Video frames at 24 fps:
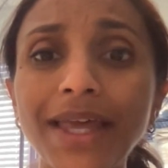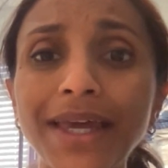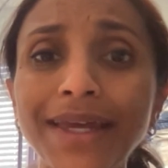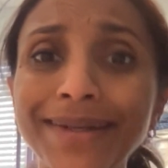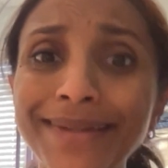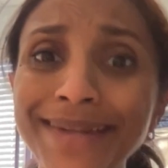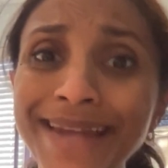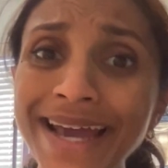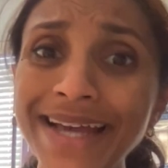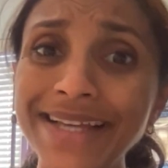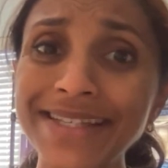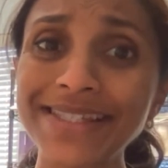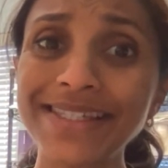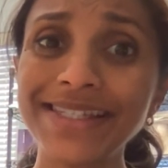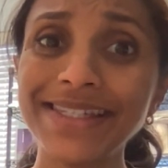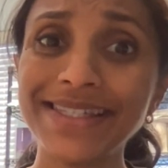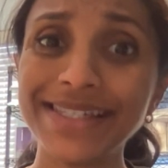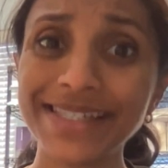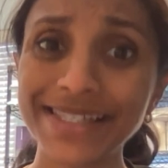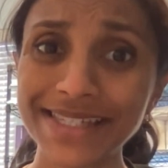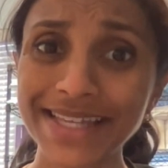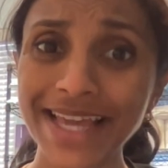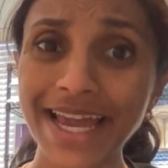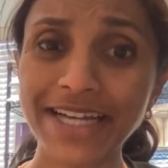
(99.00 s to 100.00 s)
Next,
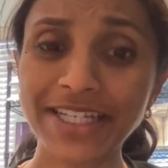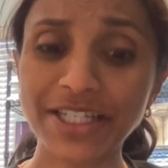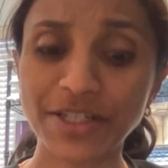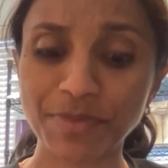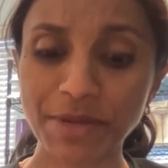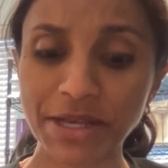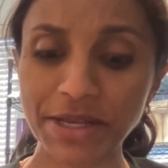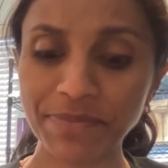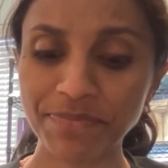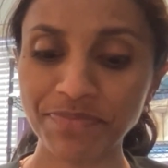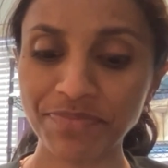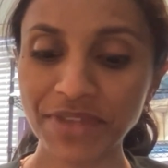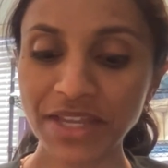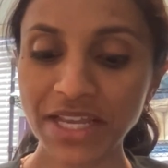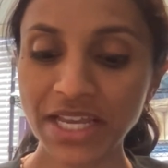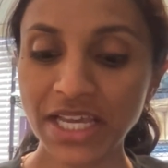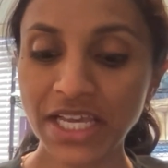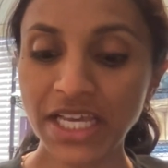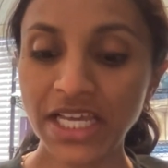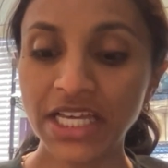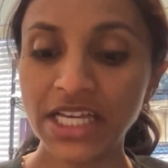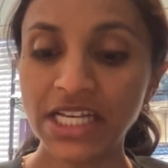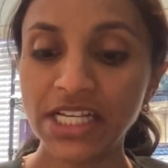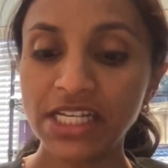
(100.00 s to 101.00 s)
discectomy.
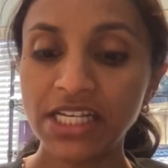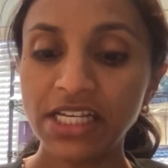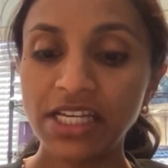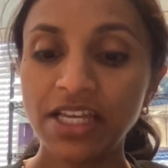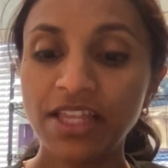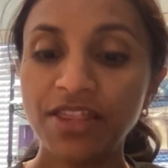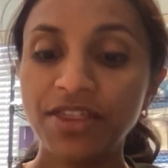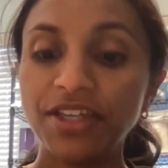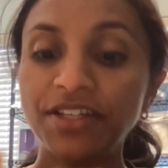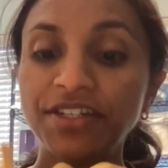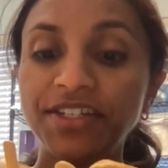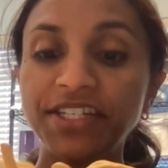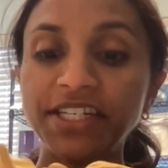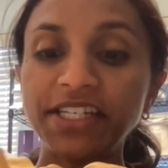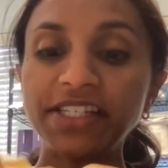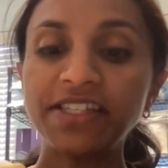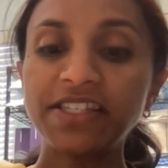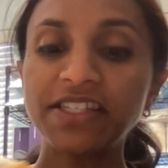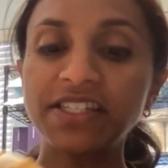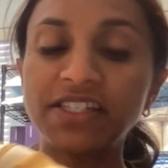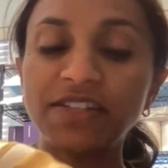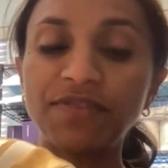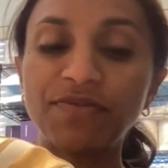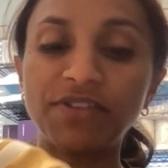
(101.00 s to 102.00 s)
The
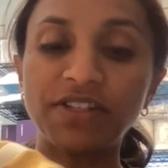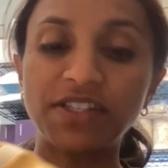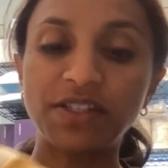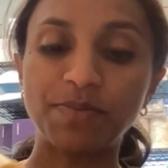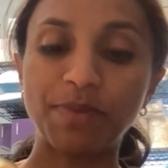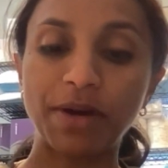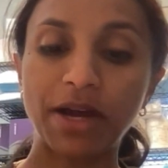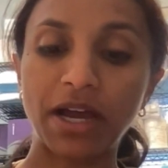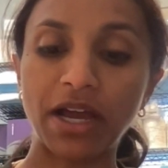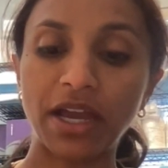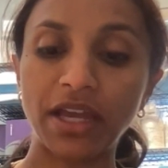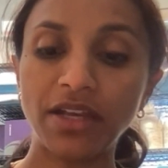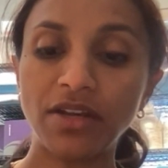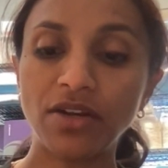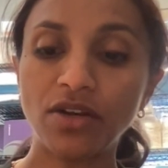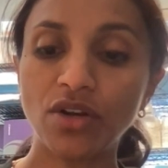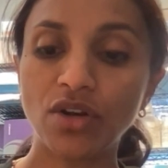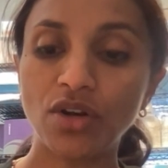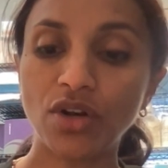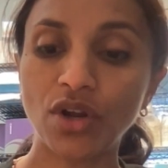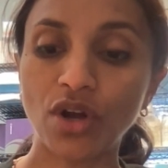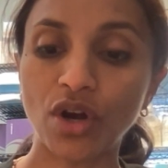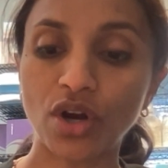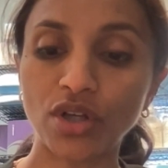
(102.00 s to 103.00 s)
discs of the spine
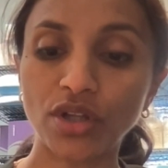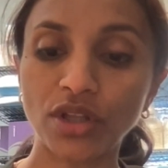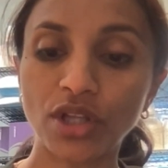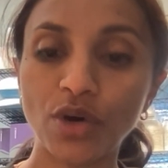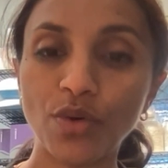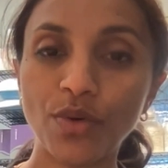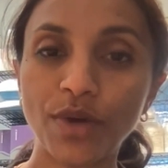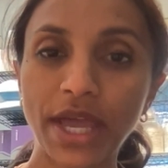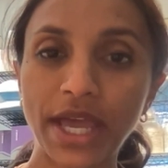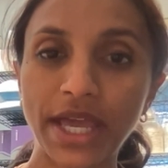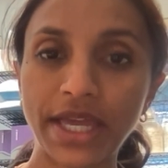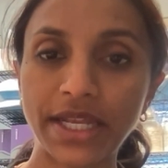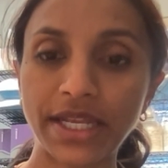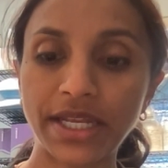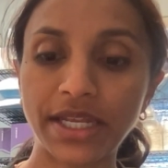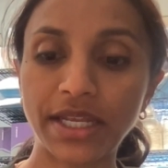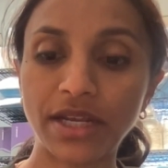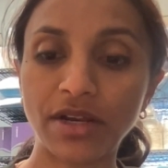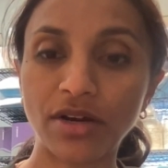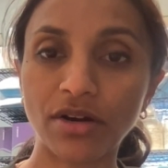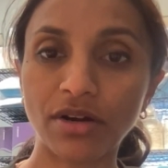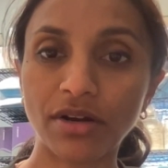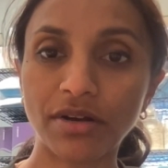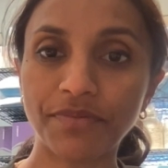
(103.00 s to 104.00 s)
are located
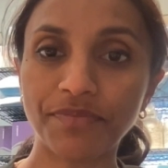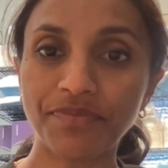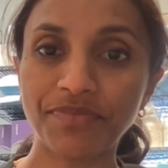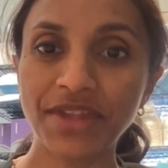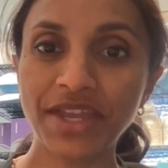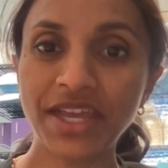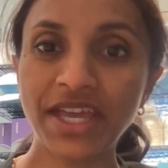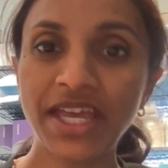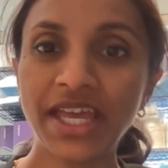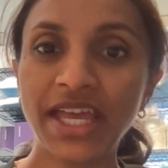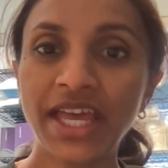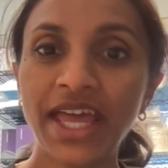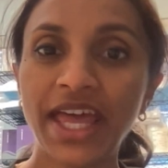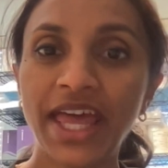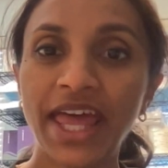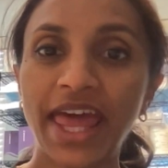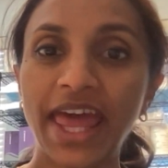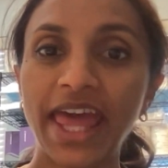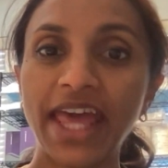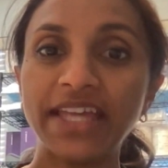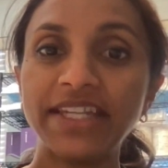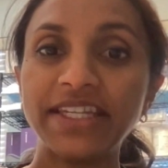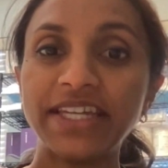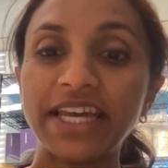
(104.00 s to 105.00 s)
here,
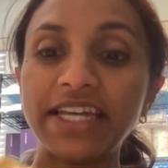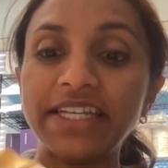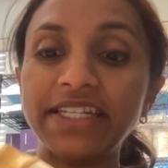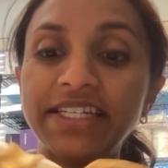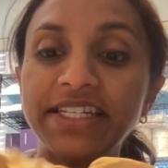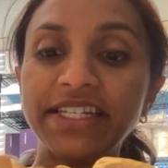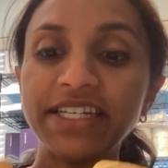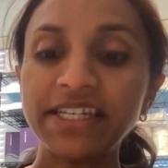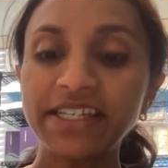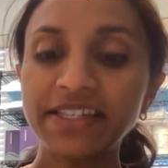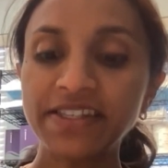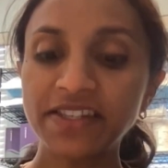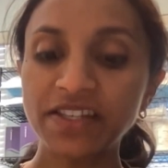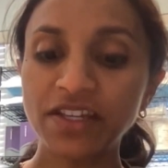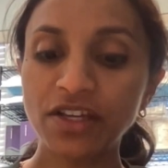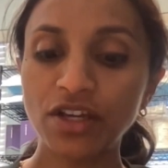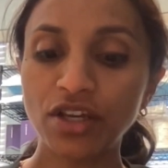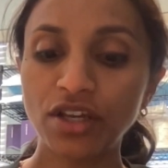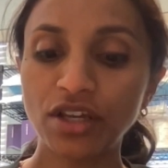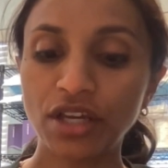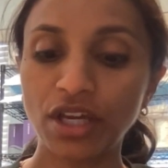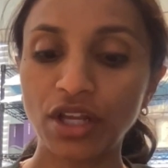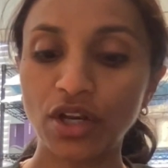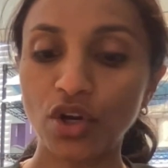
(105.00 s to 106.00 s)
and a
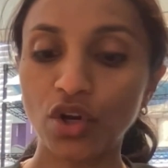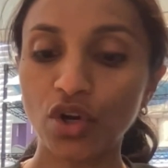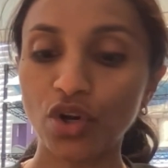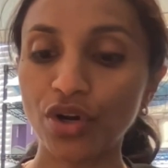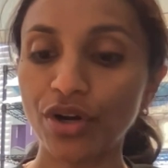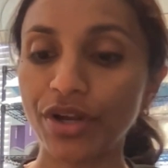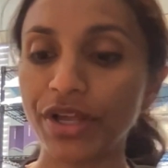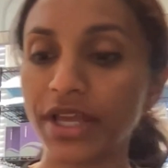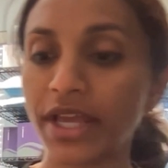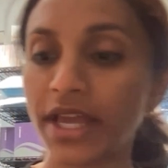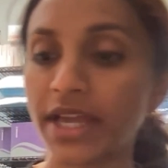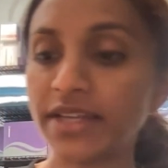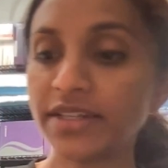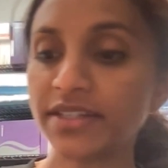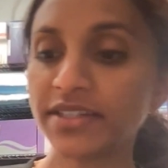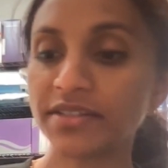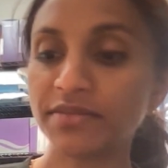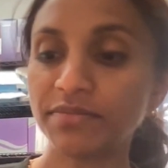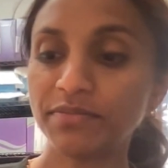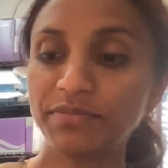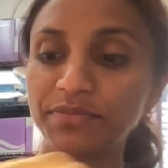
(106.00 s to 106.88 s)
disc can herniate